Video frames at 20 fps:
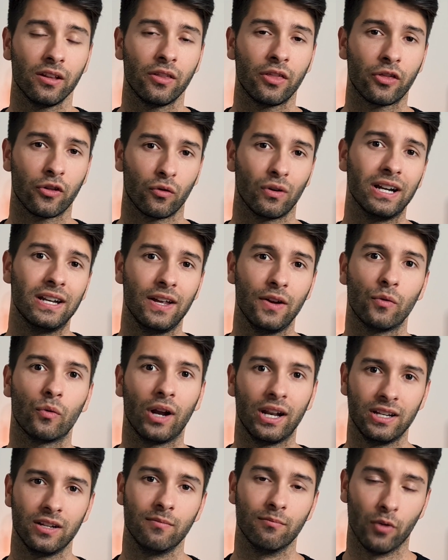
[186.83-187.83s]
3D
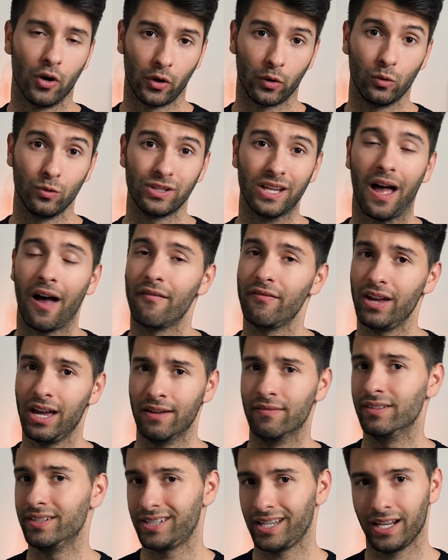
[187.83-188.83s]
rendered models I've
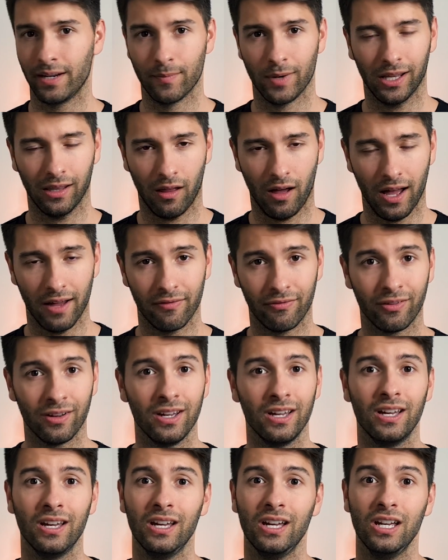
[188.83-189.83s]
ever seen in my life.
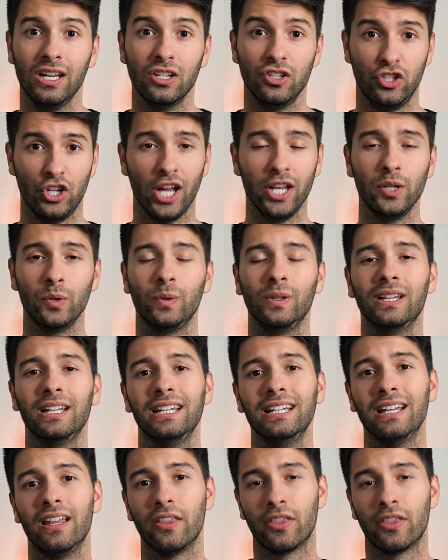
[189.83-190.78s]
Genuinely,